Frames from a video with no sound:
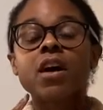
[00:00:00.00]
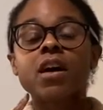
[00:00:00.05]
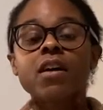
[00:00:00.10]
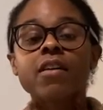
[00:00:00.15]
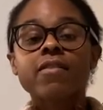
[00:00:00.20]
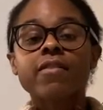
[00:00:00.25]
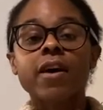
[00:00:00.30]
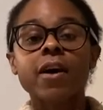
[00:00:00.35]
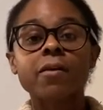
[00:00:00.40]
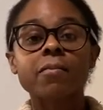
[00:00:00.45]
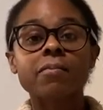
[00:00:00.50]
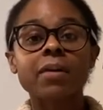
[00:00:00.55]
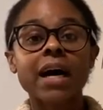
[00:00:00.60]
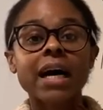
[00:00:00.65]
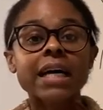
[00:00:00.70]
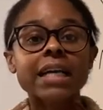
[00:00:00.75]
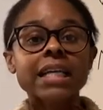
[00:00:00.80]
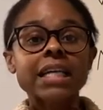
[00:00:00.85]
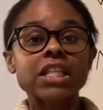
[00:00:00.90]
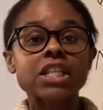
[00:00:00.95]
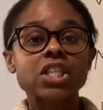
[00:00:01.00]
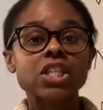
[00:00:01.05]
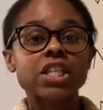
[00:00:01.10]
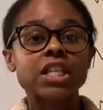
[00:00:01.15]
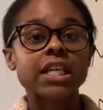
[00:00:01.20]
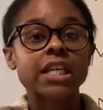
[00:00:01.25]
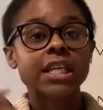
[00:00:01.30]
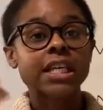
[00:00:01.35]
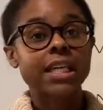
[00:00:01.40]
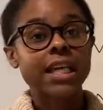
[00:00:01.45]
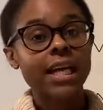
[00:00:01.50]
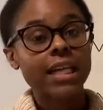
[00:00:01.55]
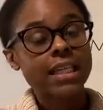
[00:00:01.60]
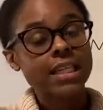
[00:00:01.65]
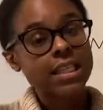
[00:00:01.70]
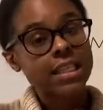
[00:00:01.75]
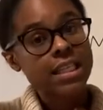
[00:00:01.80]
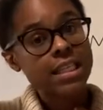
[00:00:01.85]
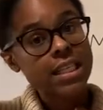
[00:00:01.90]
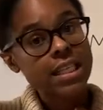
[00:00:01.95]
of our body to connect
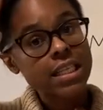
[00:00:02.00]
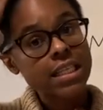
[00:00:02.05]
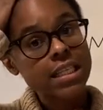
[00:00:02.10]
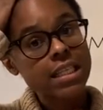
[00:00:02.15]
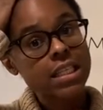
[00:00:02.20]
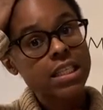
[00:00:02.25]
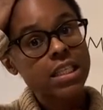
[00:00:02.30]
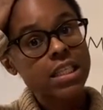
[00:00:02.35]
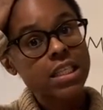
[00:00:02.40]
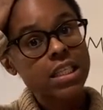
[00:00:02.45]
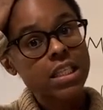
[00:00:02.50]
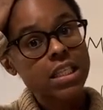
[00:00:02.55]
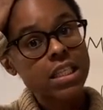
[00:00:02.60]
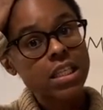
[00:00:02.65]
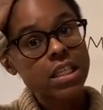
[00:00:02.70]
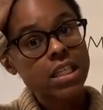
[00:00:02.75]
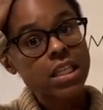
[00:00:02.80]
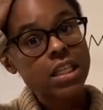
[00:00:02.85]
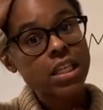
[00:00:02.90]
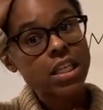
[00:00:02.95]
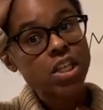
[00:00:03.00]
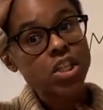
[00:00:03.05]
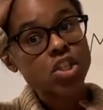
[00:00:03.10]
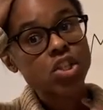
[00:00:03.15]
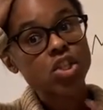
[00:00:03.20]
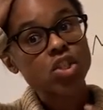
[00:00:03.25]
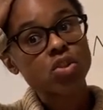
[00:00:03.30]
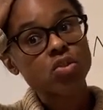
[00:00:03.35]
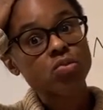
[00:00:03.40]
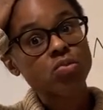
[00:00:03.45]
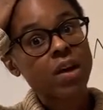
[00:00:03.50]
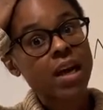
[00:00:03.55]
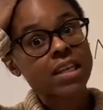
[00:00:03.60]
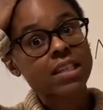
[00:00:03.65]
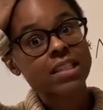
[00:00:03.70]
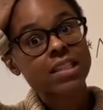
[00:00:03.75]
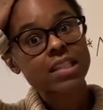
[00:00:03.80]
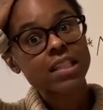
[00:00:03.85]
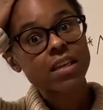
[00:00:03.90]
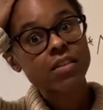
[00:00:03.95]
this to the
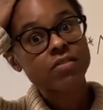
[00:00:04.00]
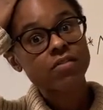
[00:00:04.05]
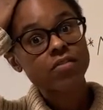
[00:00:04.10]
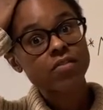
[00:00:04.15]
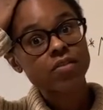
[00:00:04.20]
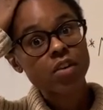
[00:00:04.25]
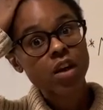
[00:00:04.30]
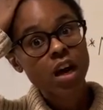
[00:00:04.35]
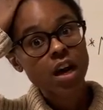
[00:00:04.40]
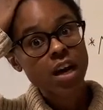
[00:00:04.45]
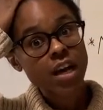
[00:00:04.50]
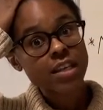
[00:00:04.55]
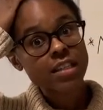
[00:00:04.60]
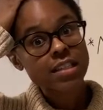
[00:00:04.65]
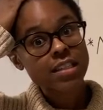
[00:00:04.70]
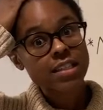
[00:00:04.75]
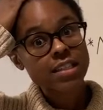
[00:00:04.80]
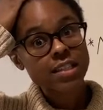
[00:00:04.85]
rest of us.